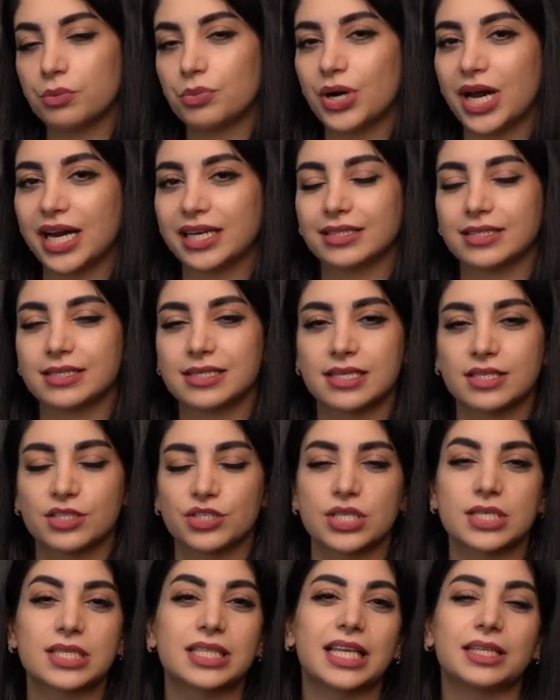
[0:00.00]
practices.
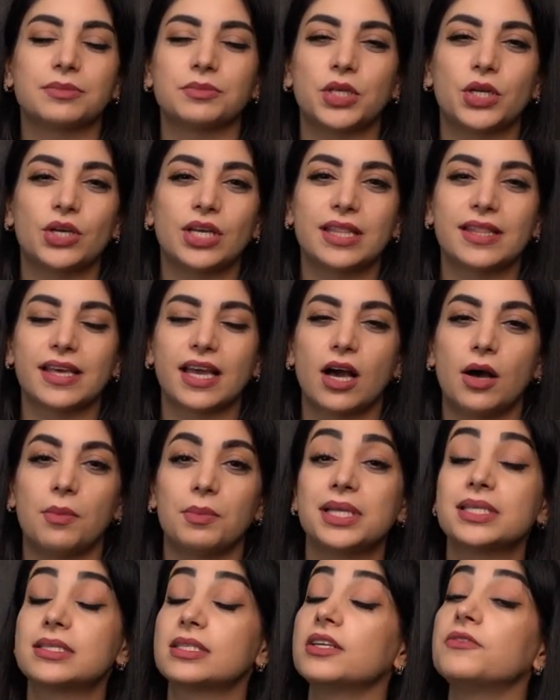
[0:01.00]
Just let me know in the comments.